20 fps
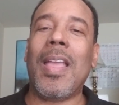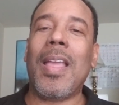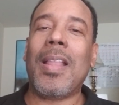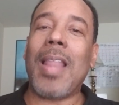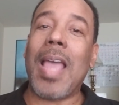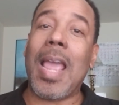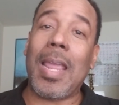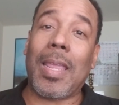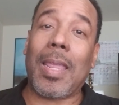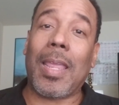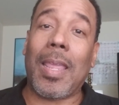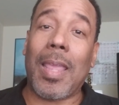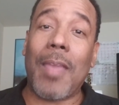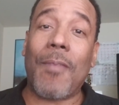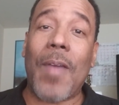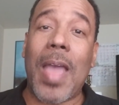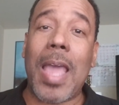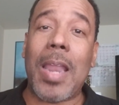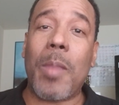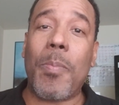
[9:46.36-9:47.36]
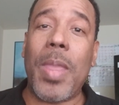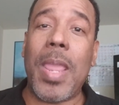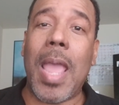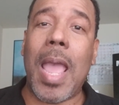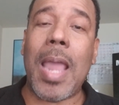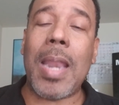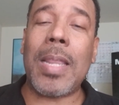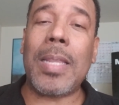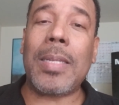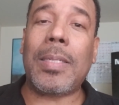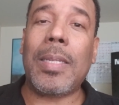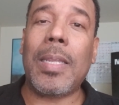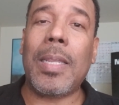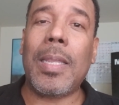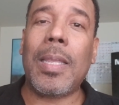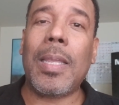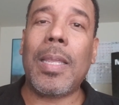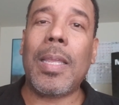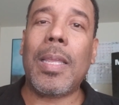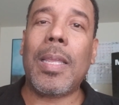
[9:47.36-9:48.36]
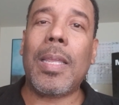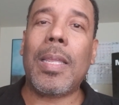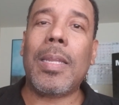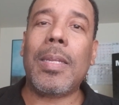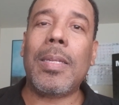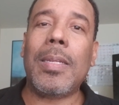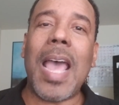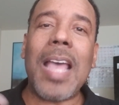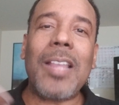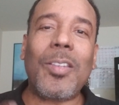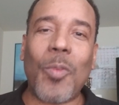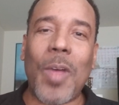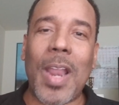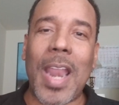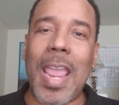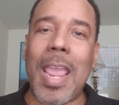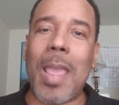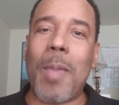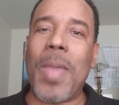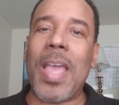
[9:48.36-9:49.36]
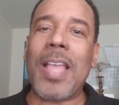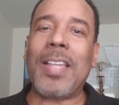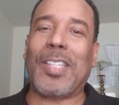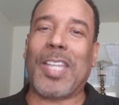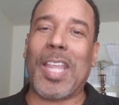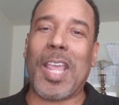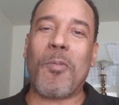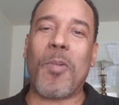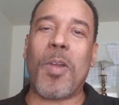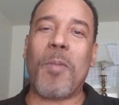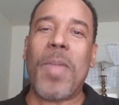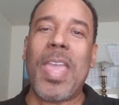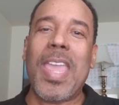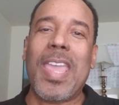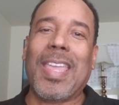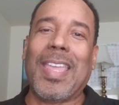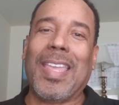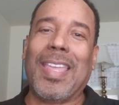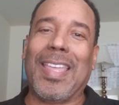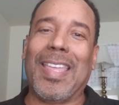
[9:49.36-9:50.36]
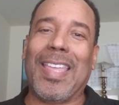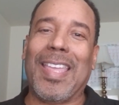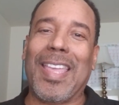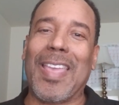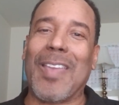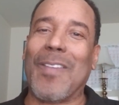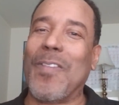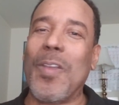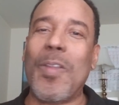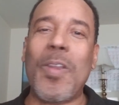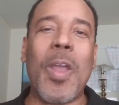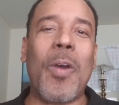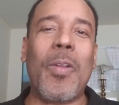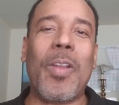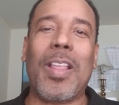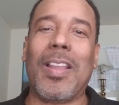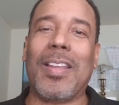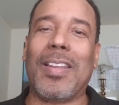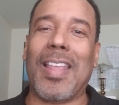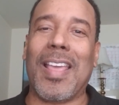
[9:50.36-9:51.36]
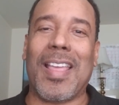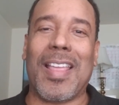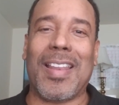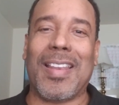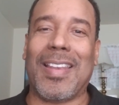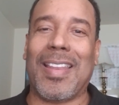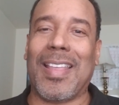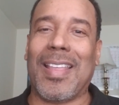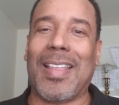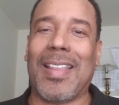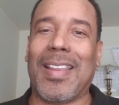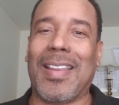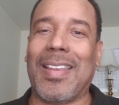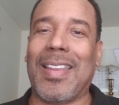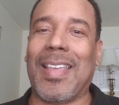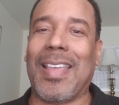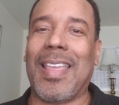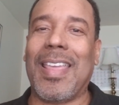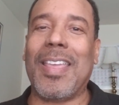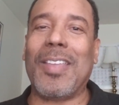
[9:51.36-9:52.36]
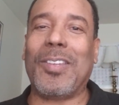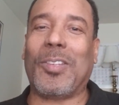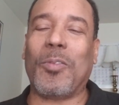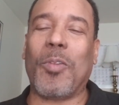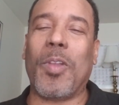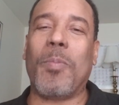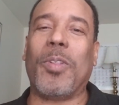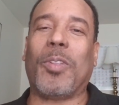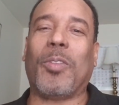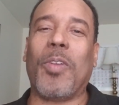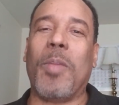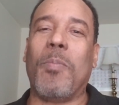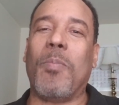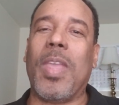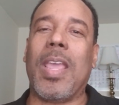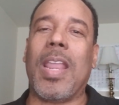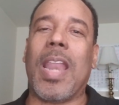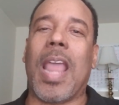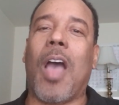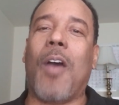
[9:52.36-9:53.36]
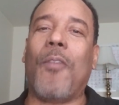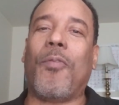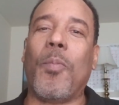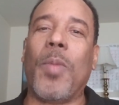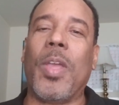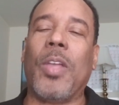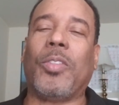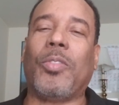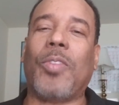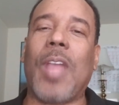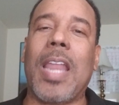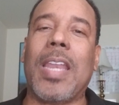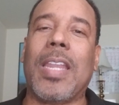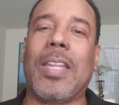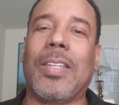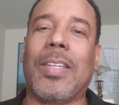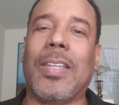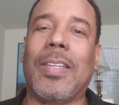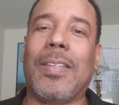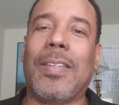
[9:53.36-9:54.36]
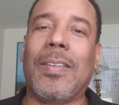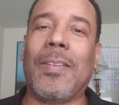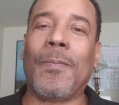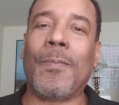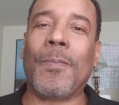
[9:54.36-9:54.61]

Like, if I had to be honest, that's what AMS did with me. If you know the, the, the, the history between me and Alpha Male Strategies,